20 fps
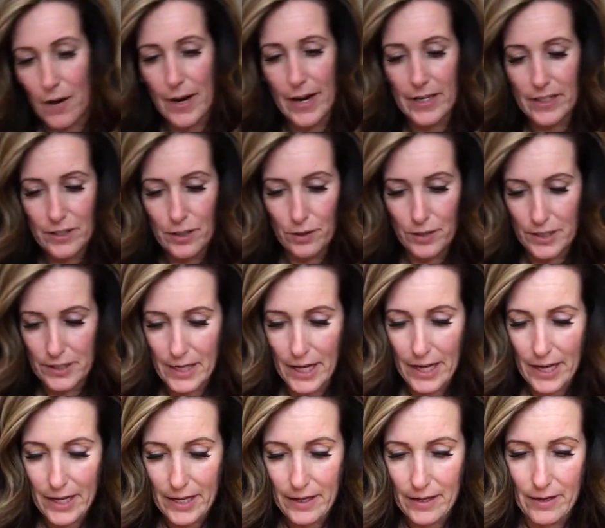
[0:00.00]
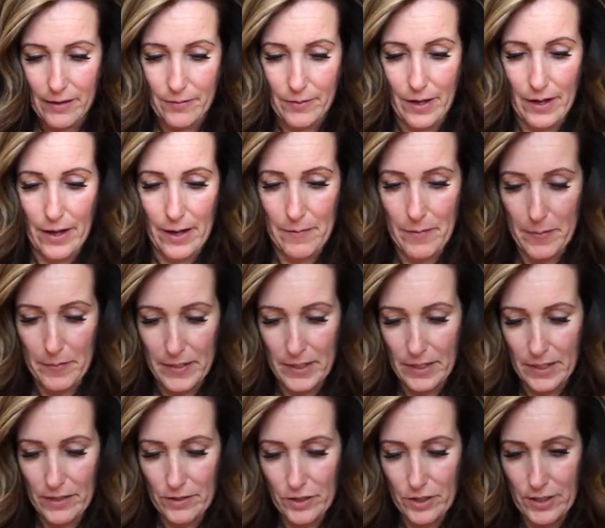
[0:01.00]
right, so today I'm
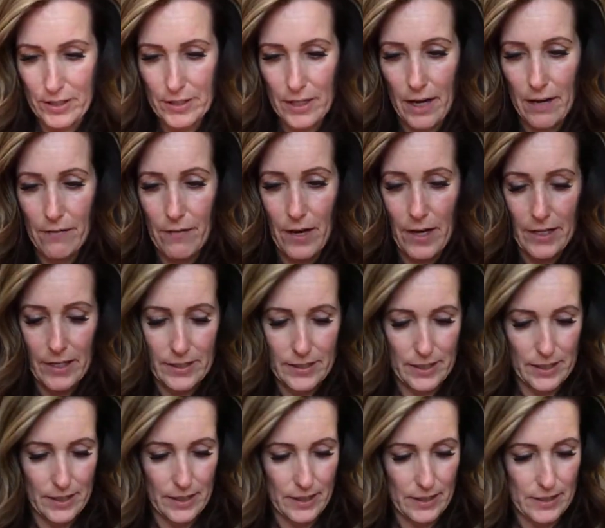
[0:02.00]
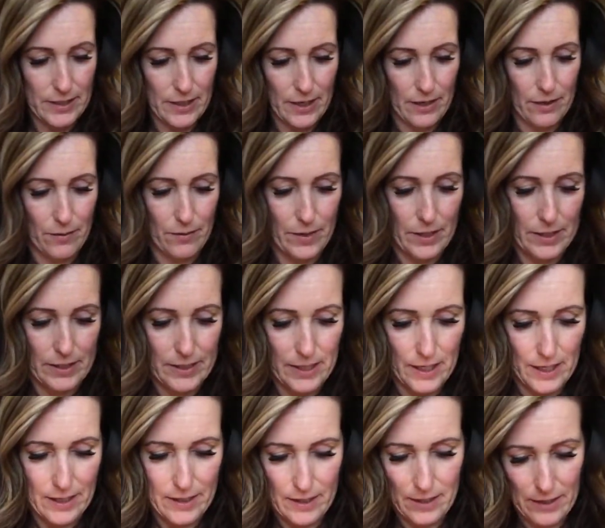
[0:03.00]
gonna just dive right into this. I don't wanna
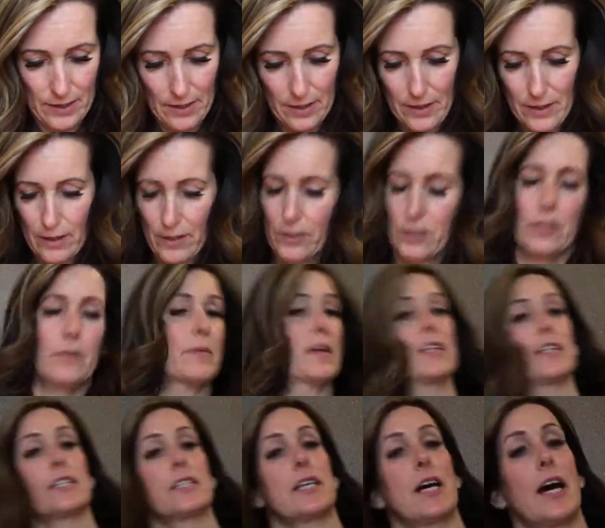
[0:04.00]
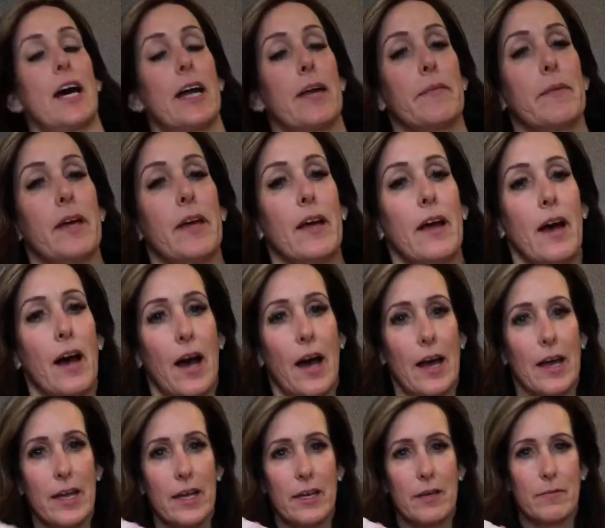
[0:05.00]
take too much time.
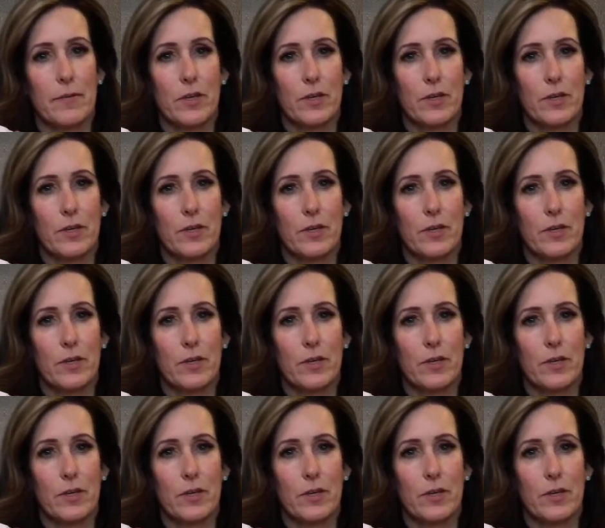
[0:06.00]
I am